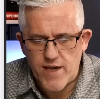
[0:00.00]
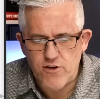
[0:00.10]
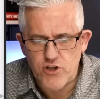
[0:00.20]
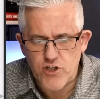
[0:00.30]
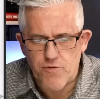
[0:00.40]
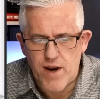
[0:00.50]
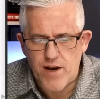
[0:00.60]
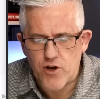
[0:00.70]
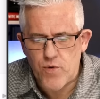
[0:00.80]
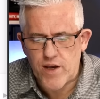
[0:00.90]
can generate
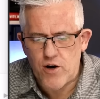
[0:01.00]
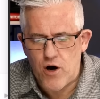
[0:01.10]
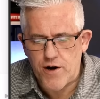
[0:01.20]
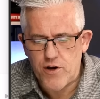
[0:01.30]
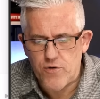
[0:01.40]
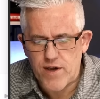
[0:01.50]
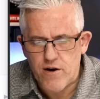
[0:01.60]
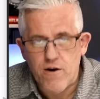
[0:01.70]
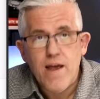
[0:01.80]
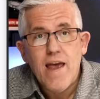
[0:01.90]
a quick audio
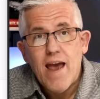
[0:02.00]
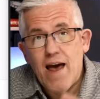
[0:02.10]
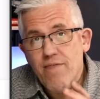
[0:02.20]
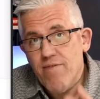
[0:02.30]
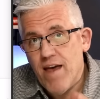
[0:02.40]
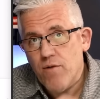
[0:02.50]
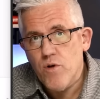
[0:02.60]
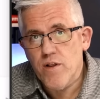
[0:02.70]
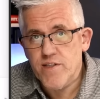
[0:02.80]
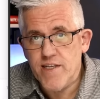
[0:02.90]
here, and then
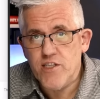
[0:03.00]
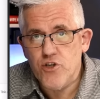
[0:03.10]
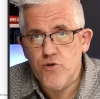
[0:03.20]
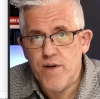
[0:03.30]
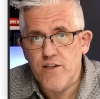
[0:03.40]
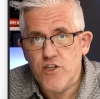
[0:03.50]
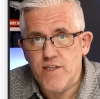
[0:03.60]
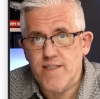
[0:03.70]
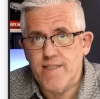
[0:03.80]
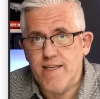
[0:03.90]
we'll listen to it in
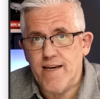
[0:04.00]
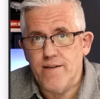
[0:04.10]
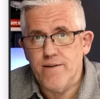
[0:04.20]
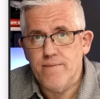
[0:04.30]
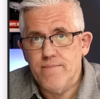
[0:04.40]
just a second.